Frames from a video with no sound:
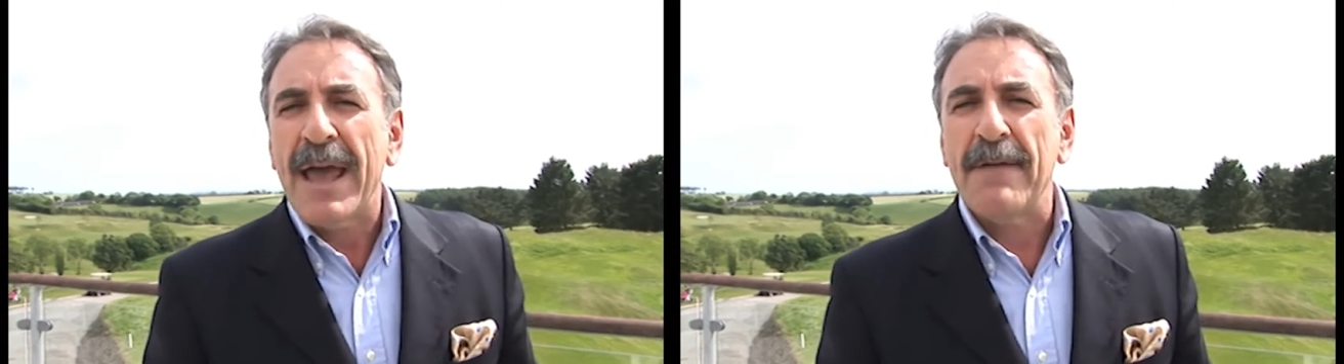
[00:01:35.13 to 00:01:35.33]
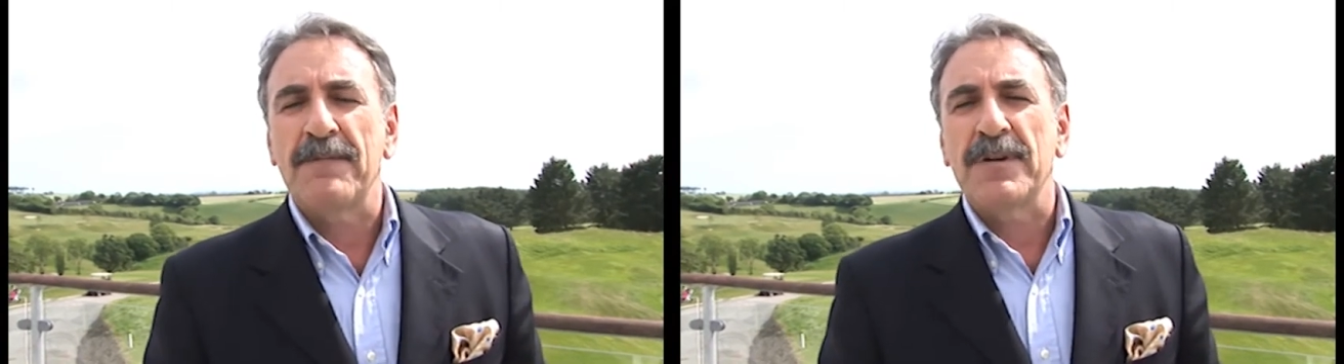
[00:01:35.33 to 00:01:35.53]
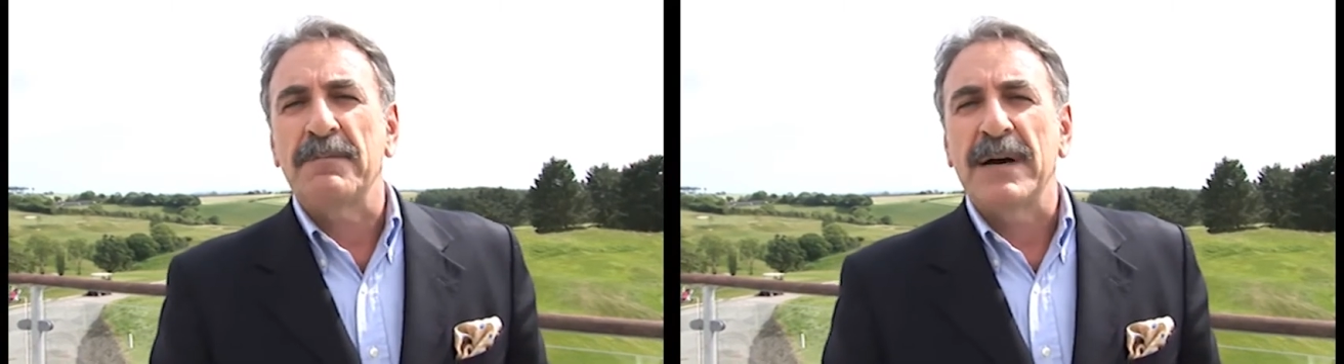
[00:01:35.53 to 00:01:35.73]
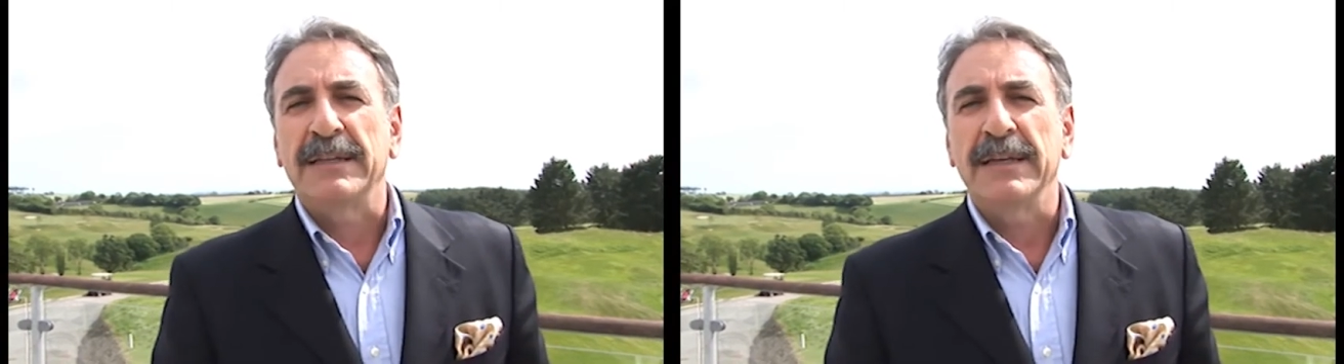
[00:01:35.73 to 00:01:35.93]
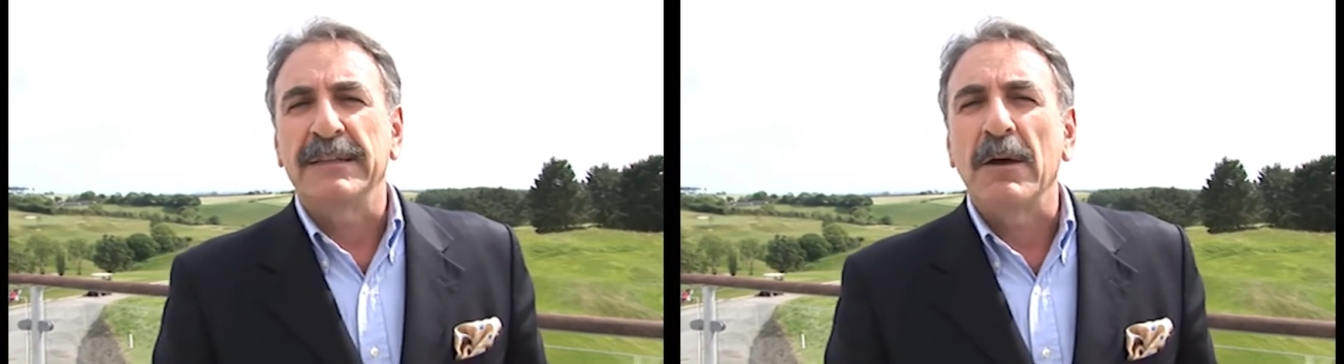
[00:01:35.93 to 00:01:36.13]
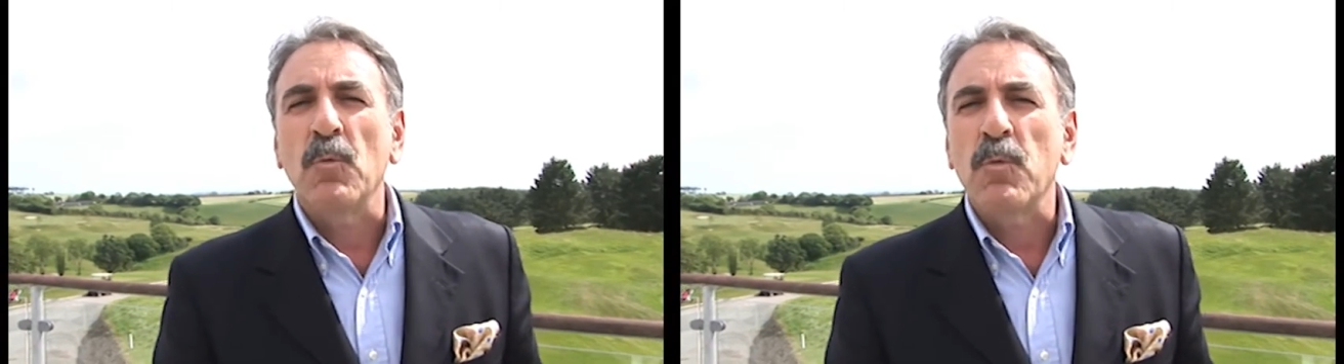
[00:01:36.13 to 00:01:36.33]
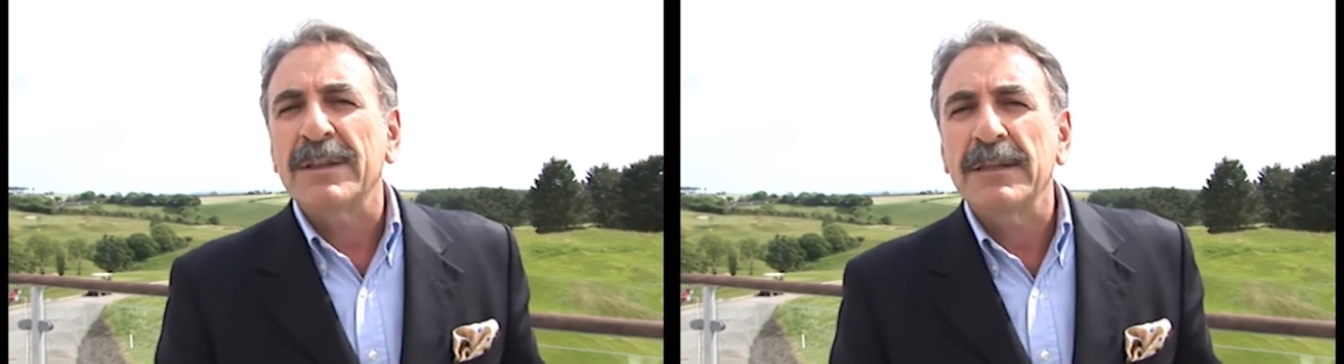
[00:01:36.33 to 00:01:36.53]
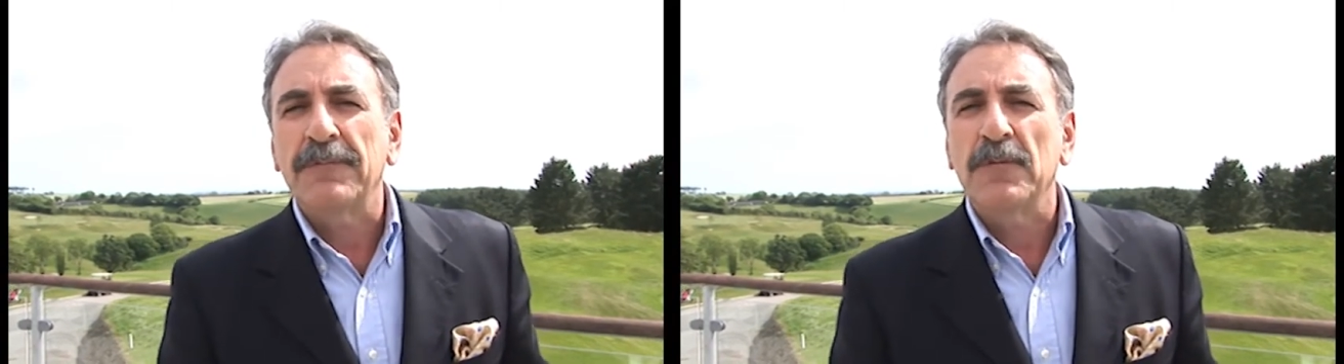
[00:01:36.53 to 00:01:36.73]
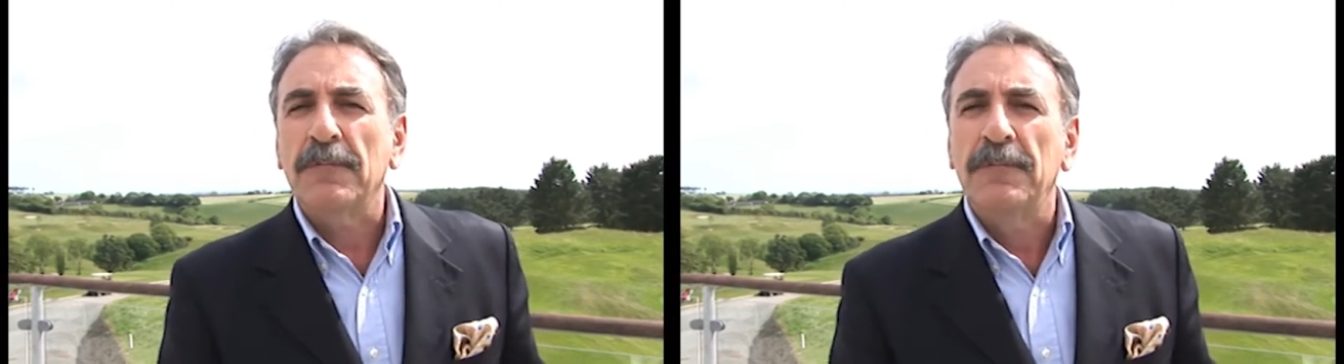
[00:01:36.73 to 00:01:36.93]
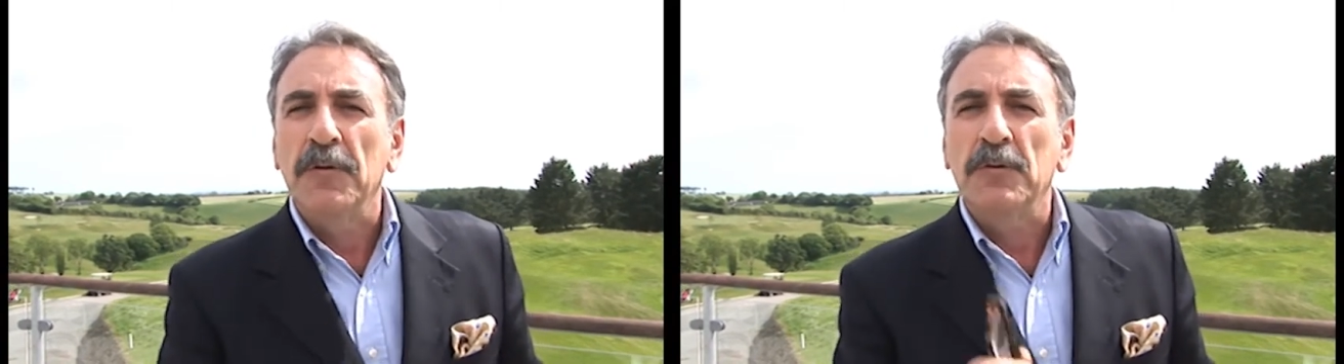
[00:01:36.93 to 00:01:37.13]
everybody the wonderful
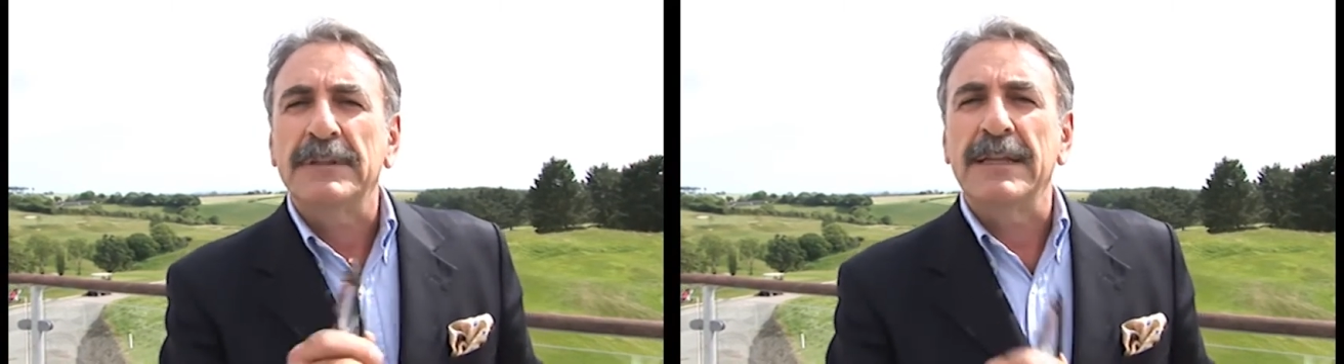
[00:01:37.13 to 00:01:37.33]
food